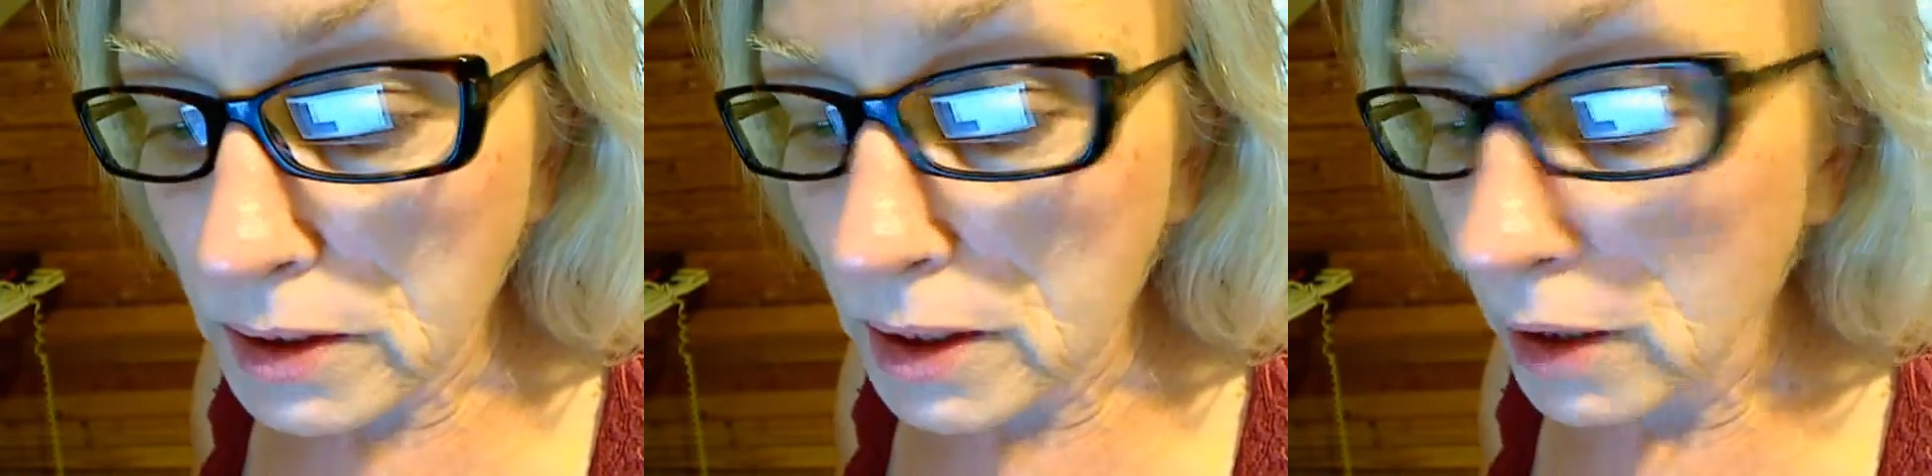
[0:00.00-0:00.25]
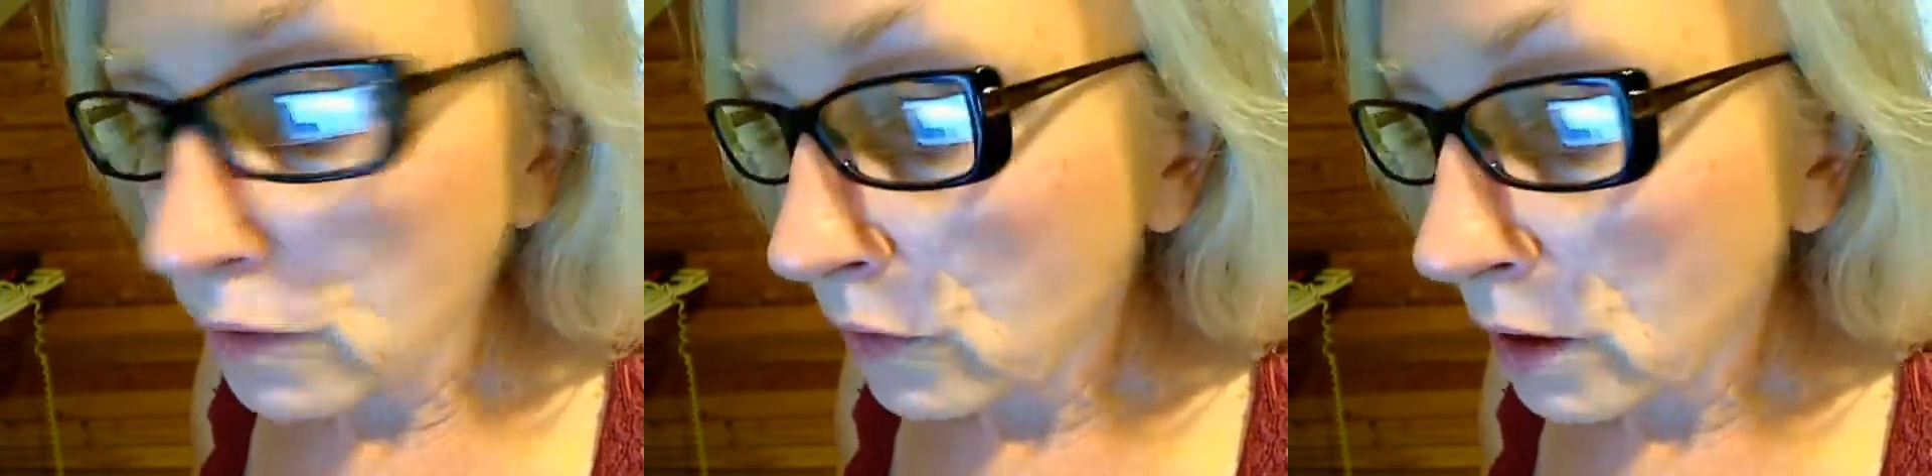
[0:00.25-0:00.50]

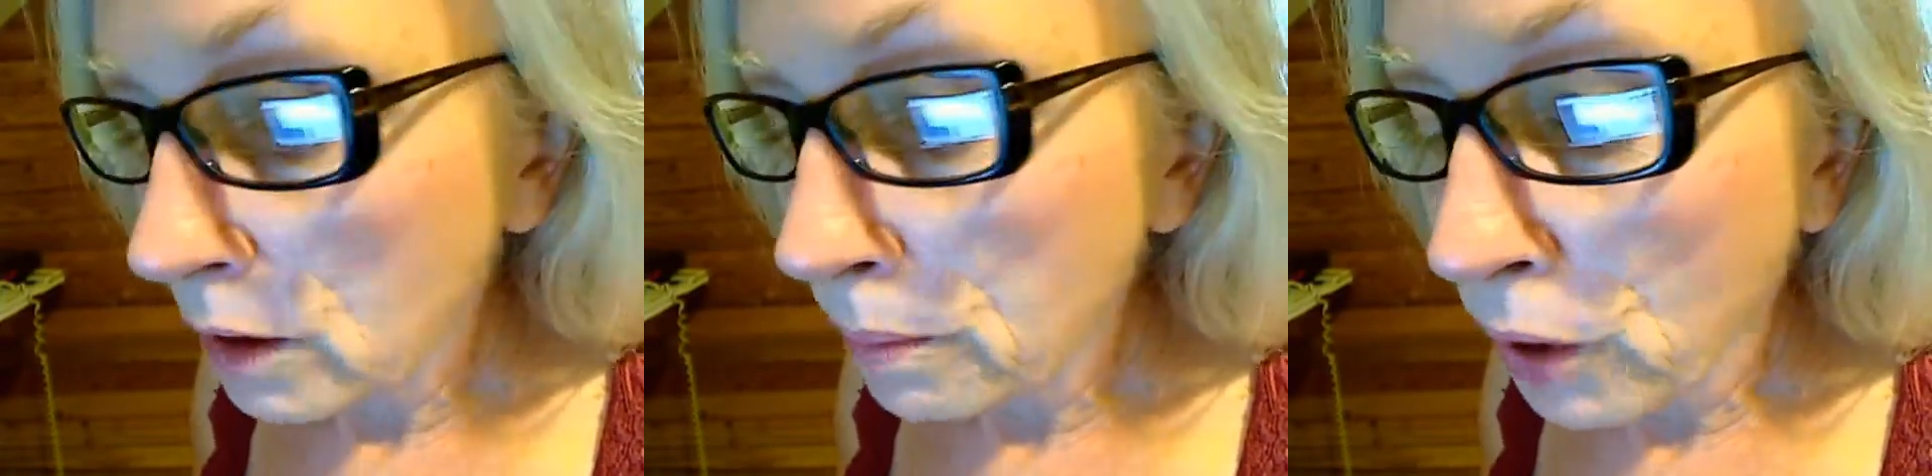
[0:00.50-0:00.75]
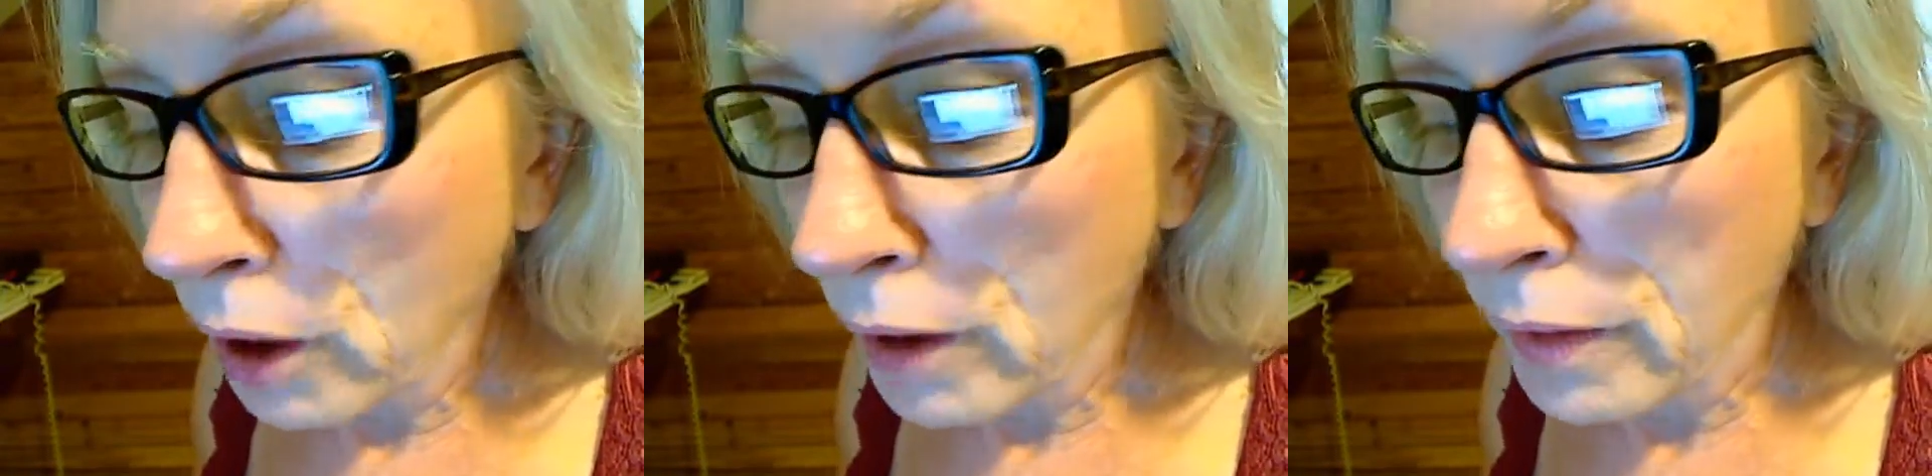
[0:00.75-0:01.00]
that feed
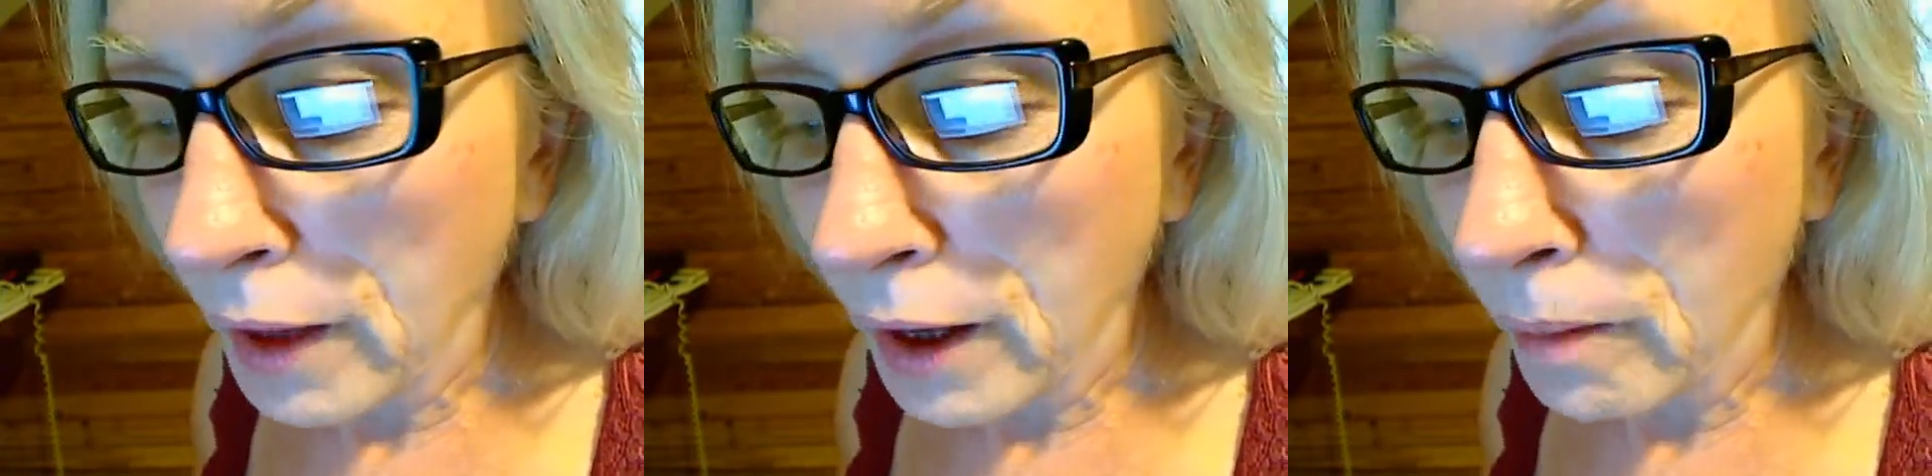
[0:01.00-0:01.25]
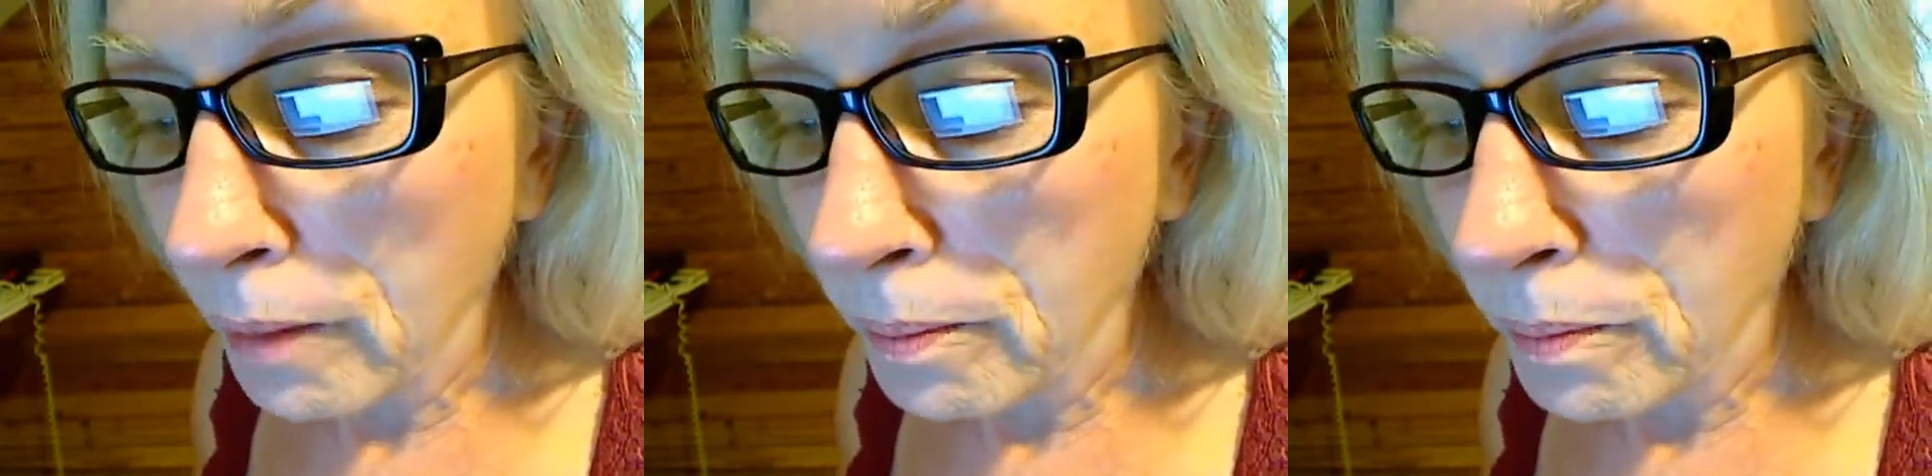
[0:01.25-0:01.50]
upon
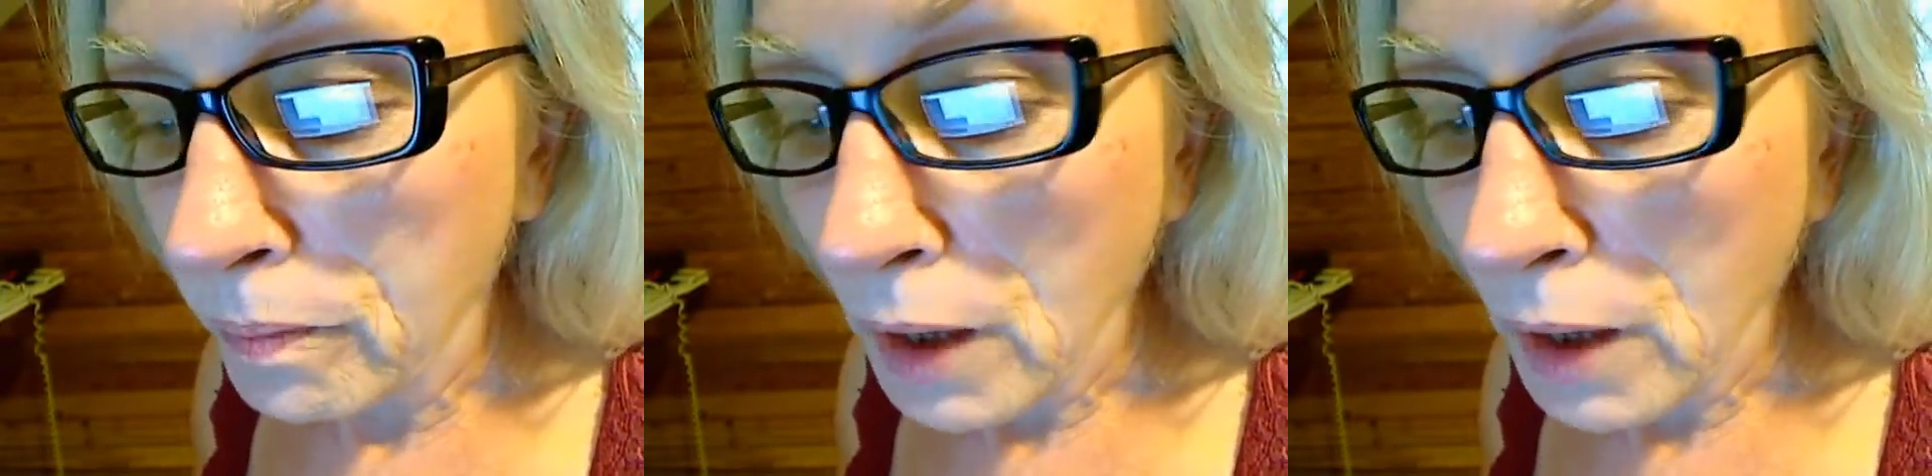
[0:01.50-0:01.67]
them,